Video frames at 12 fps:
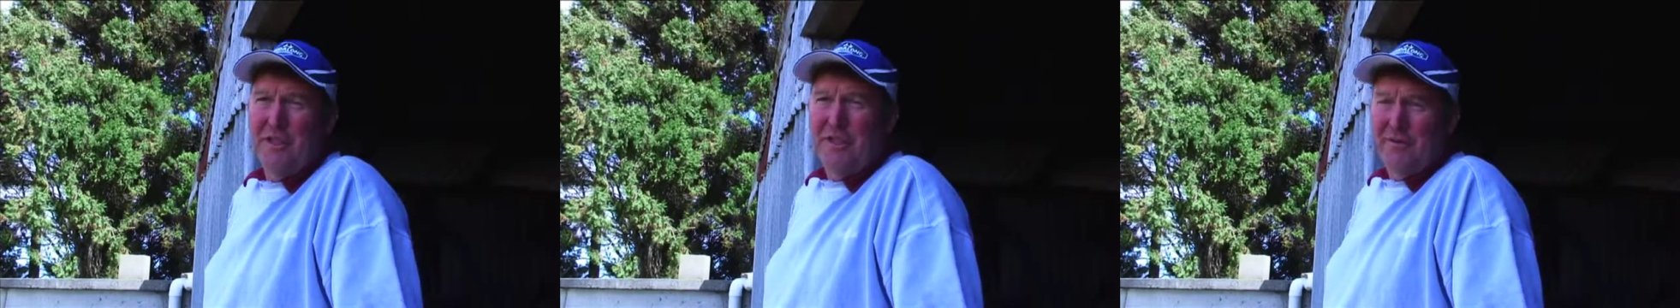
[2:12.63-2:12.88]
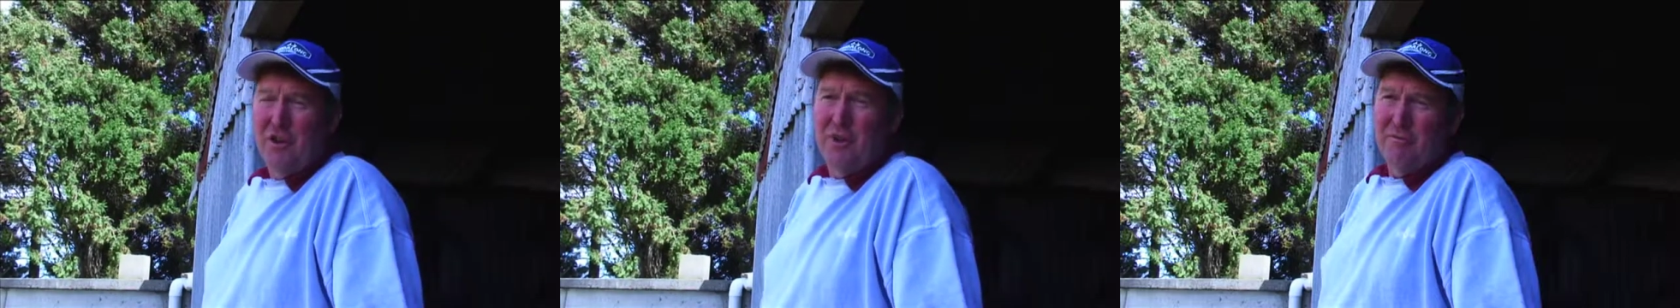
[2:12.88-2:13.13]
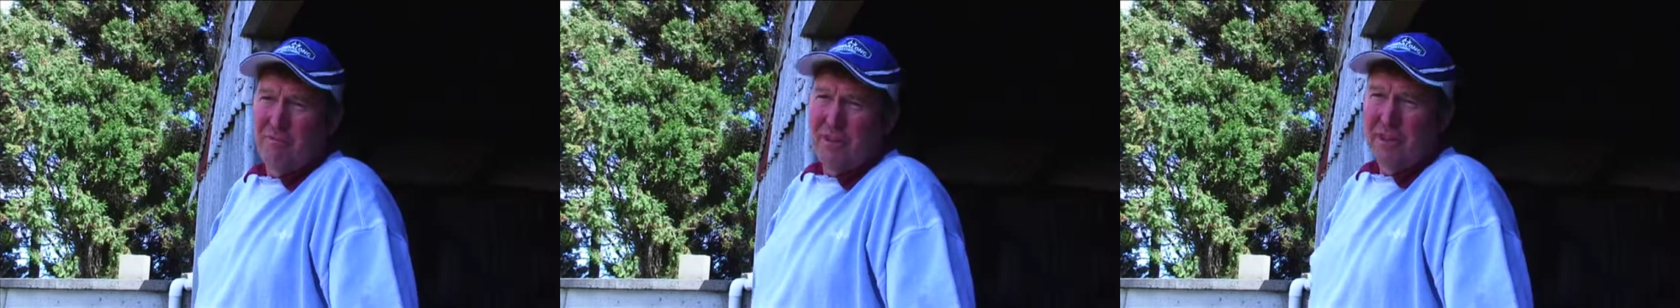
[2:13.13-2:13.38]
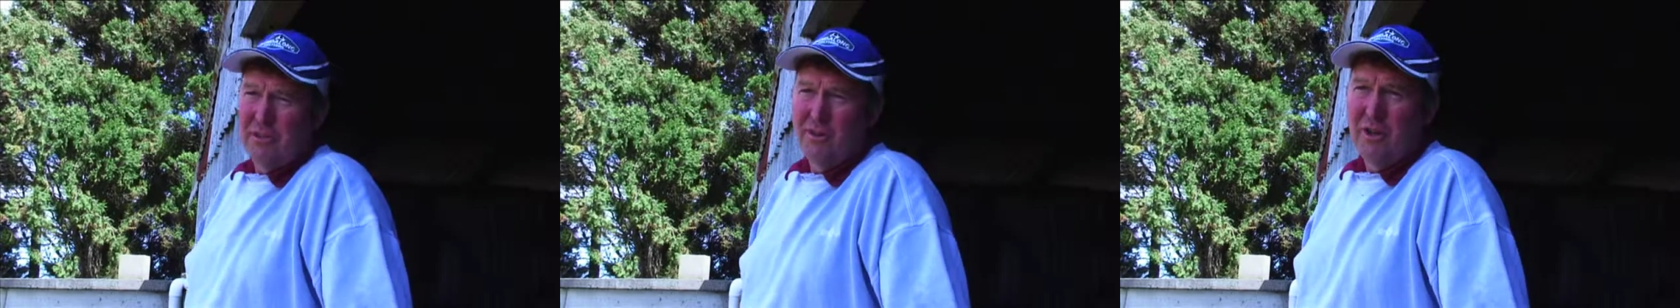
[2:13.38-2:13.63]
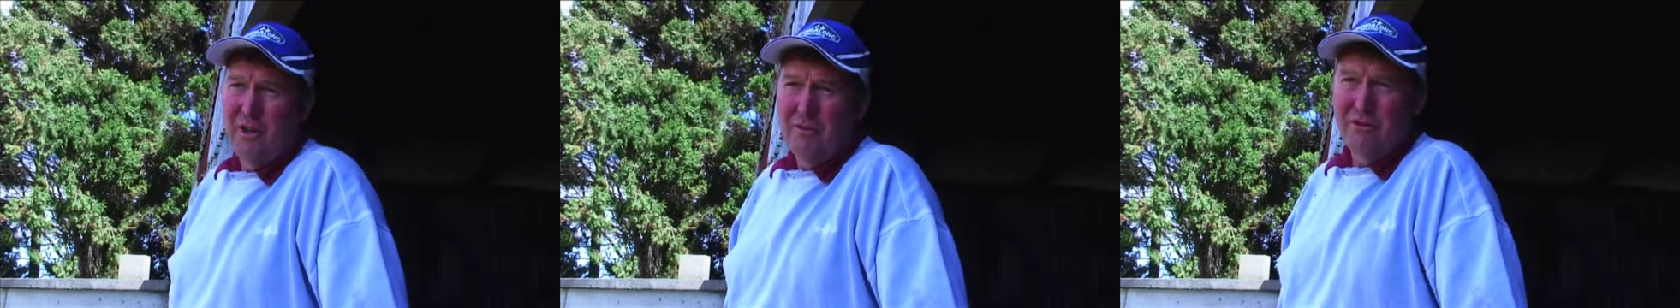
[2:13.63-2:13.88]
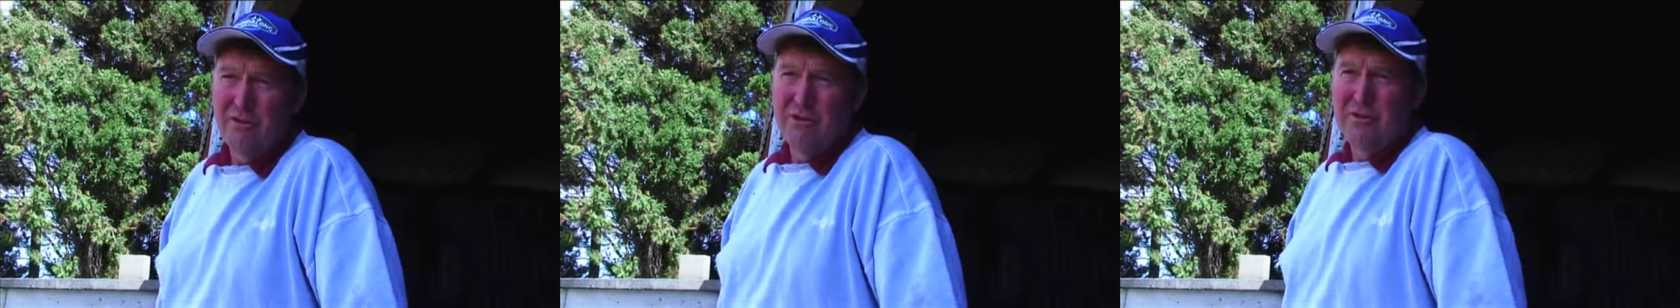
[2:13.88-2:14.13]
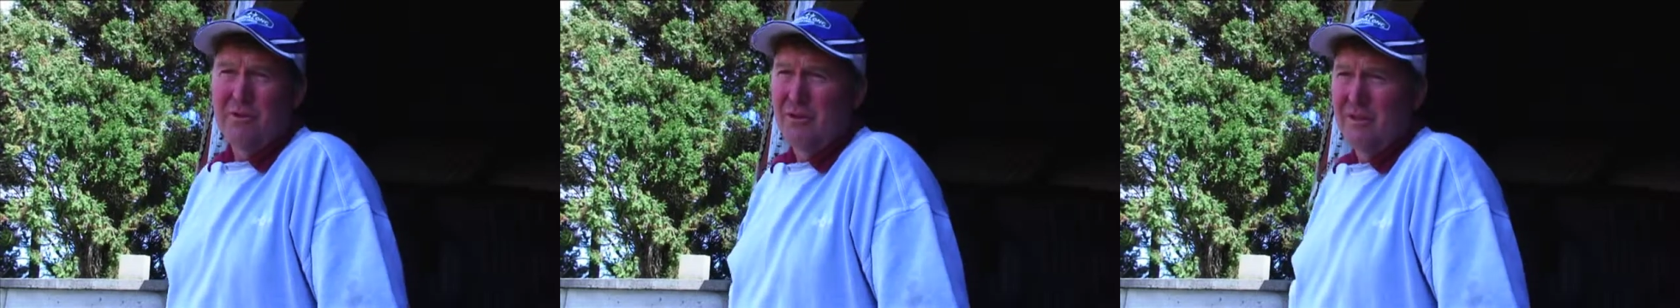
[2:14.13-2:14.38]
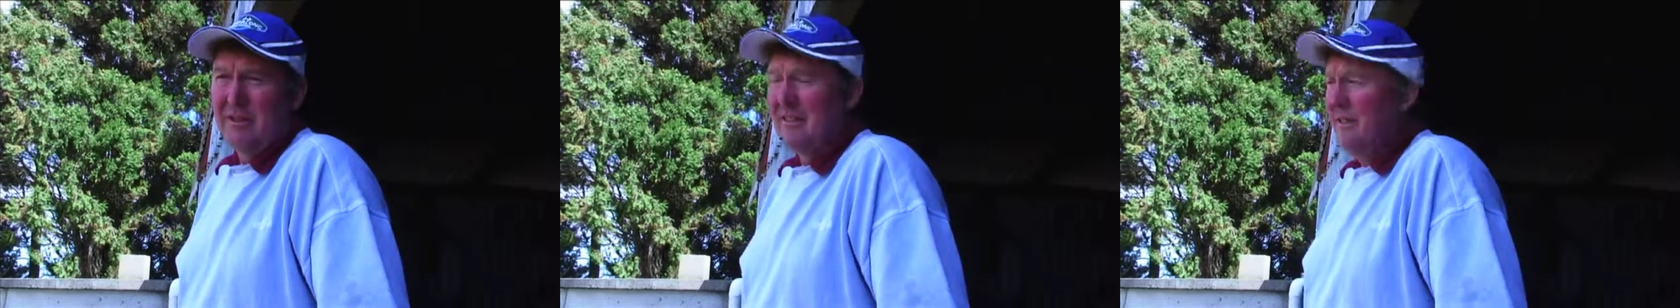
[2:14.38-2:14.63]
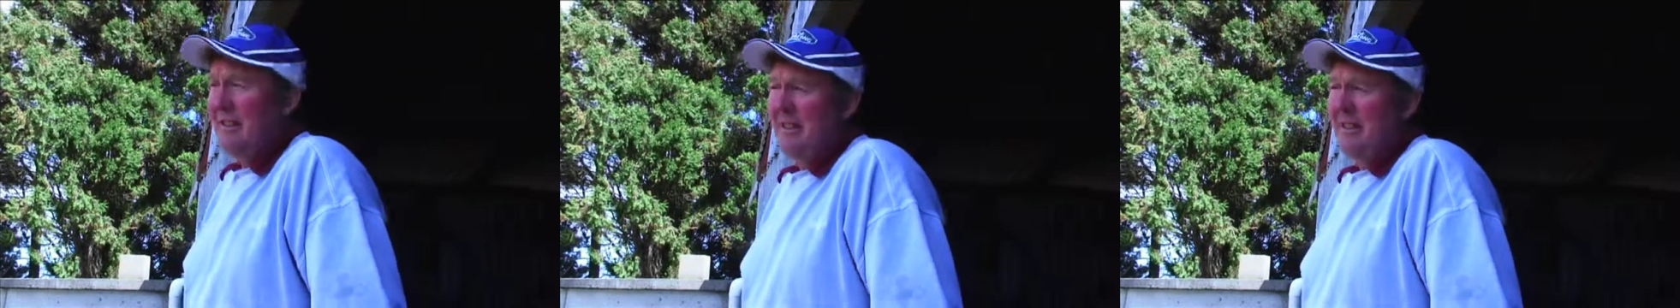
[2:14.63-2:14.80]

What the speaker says: and they've got a really good hold on the soil.